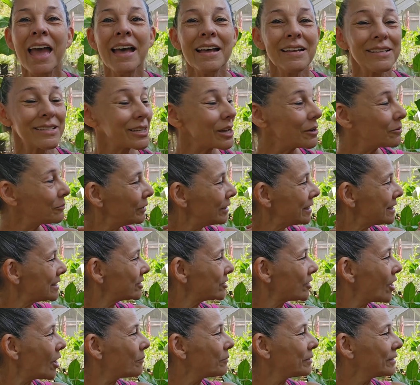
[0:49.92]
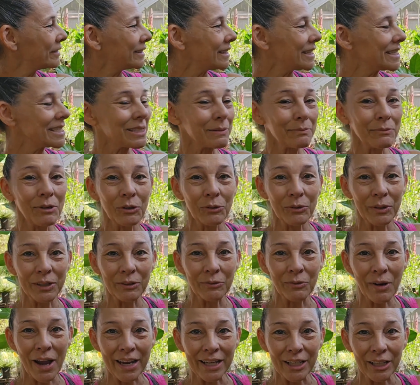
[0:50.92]
So let's start with this
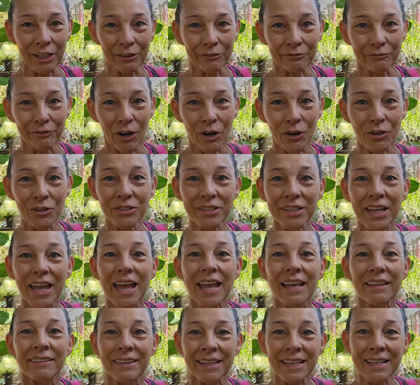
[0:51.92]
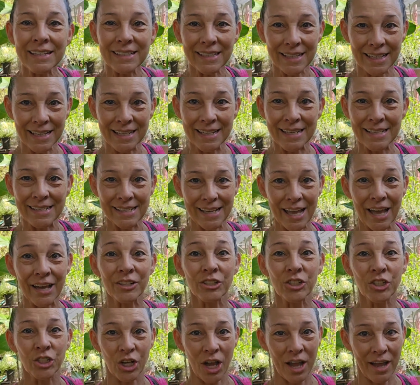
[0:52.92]
milkweed right here first. This is a
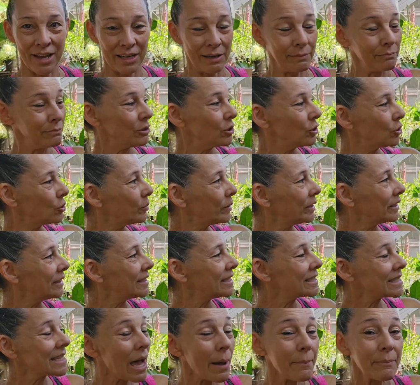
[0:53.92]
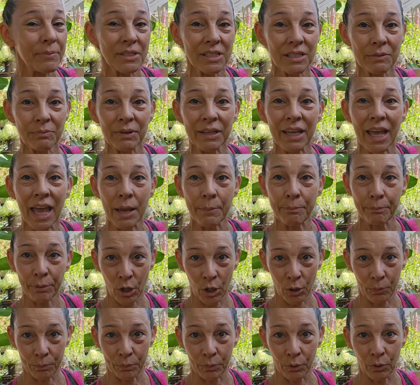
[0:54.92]
giant milkweed. This happens to be a
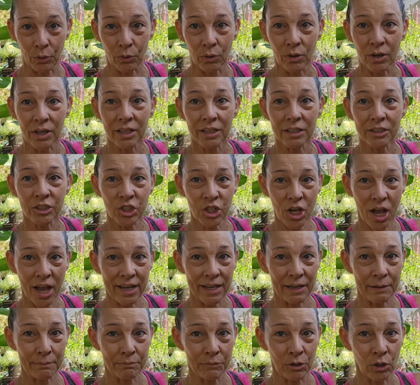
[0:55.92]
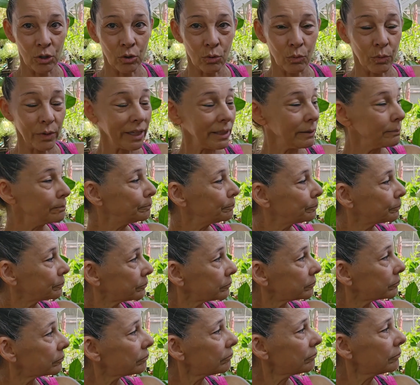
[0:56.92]
purple giant milkweed.
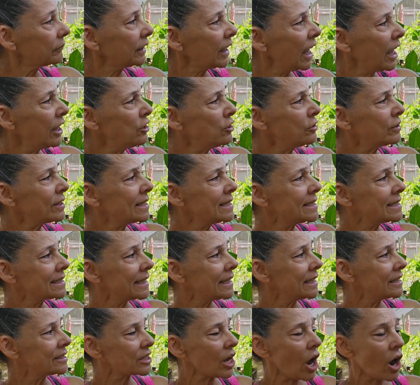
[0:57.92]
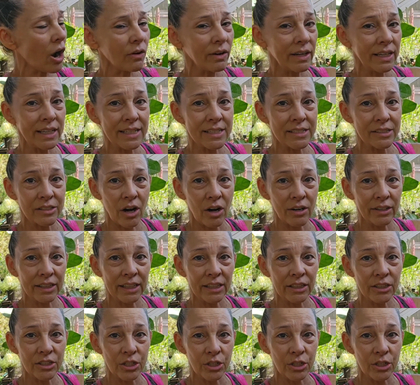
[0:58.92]
And you can see it's already starting